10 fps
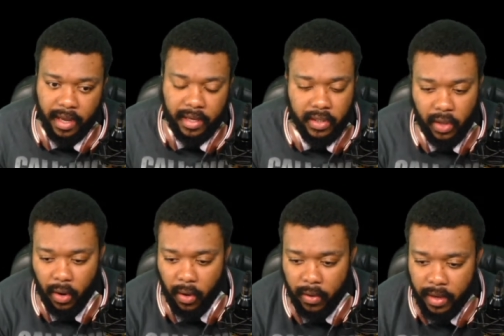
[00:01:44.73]

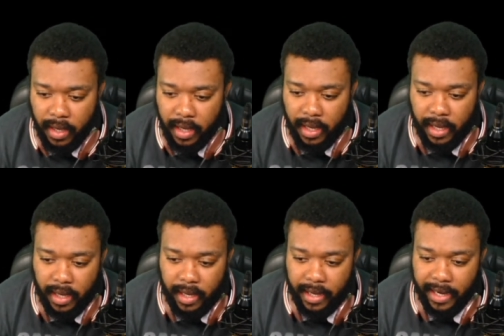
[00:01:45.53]
So
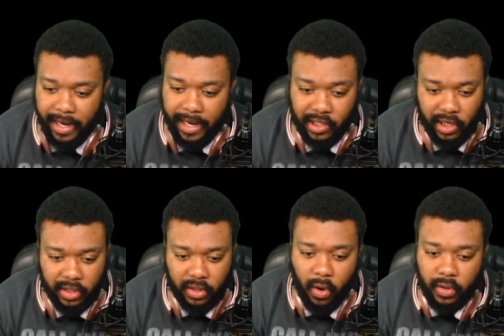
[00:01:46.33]
it
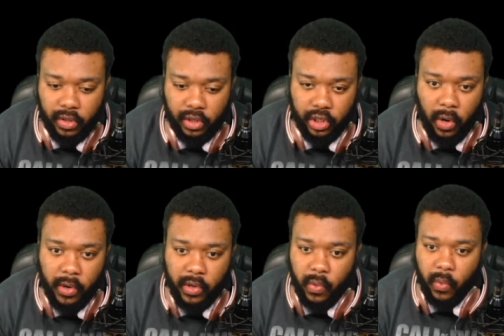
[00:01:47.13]
just goes to show
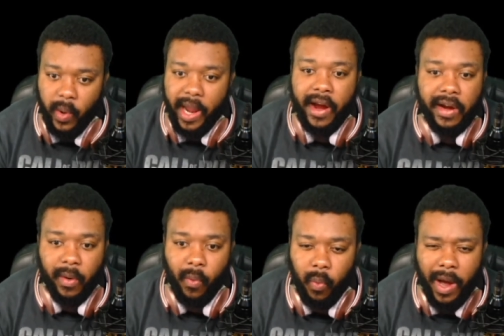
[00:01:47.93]
you where,
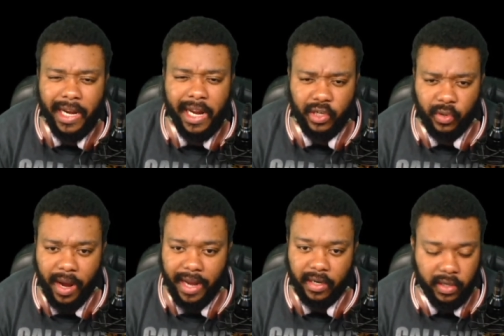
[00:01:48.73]
what they're
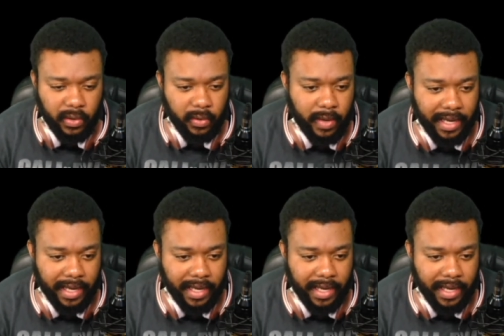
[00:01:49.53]
trying to do.